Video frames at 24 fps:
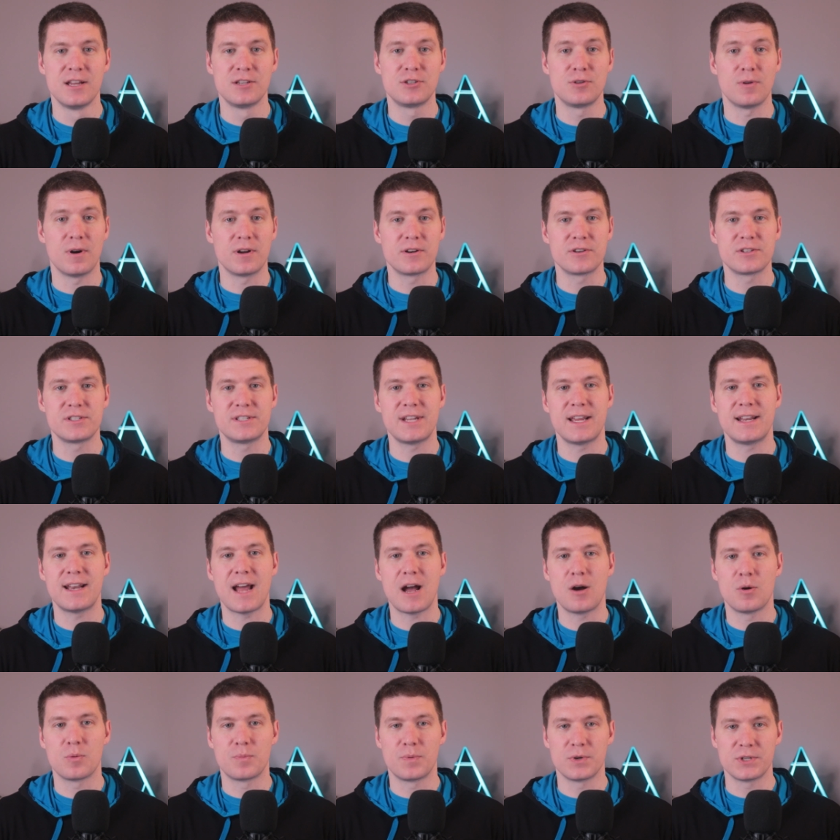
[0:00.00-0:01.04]
to understand
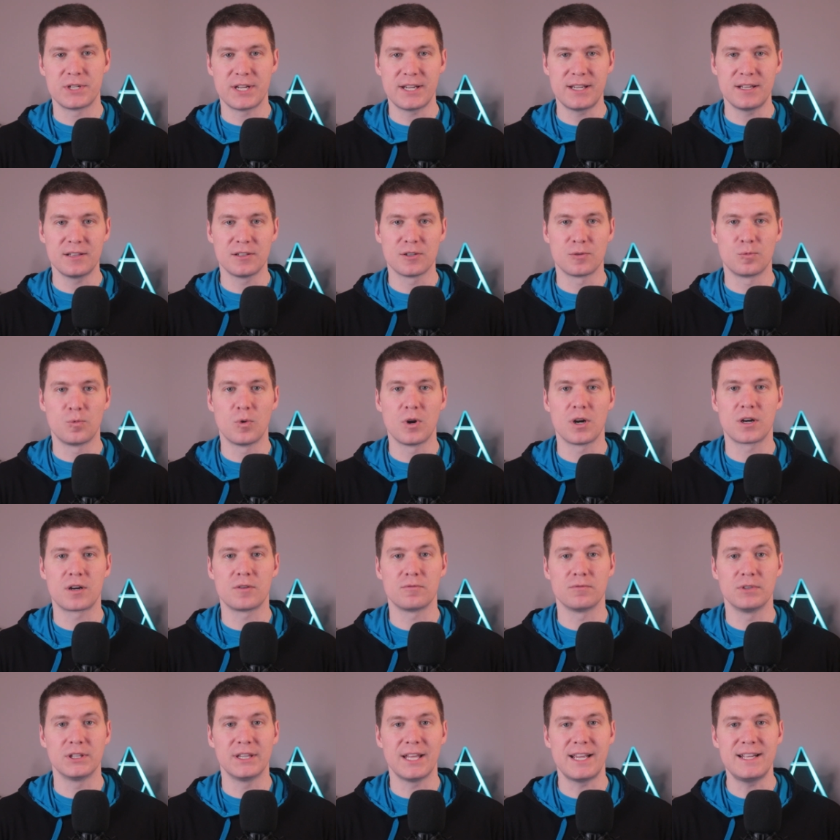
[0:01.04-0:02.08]
how a particular work
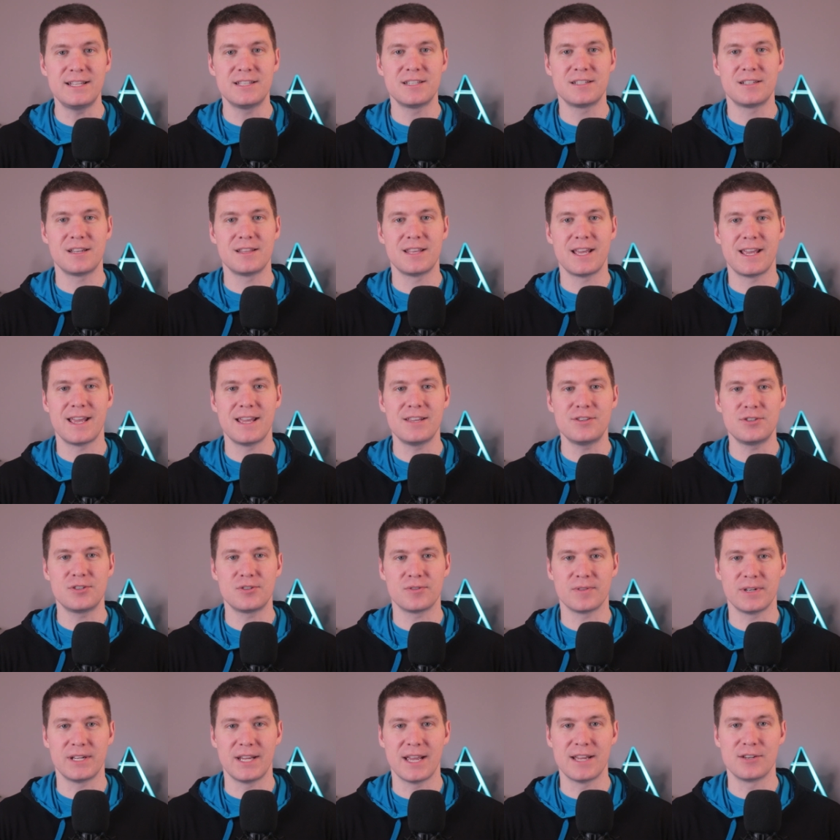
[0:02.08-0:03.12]
relates to the
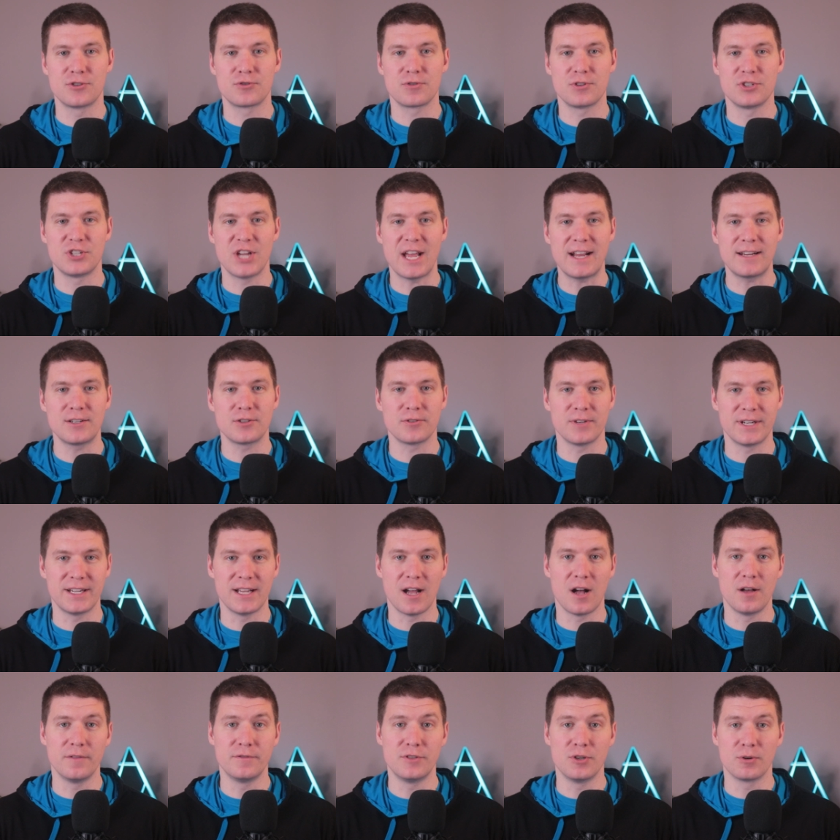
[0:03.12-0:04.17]
history and trajectory
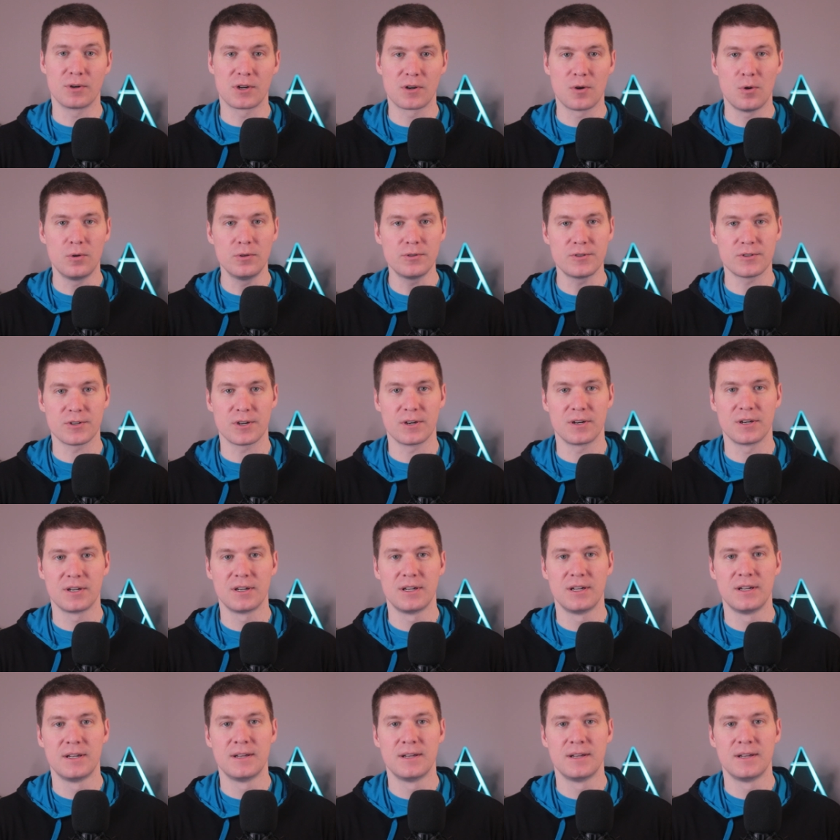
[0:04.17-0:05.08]
of your culture.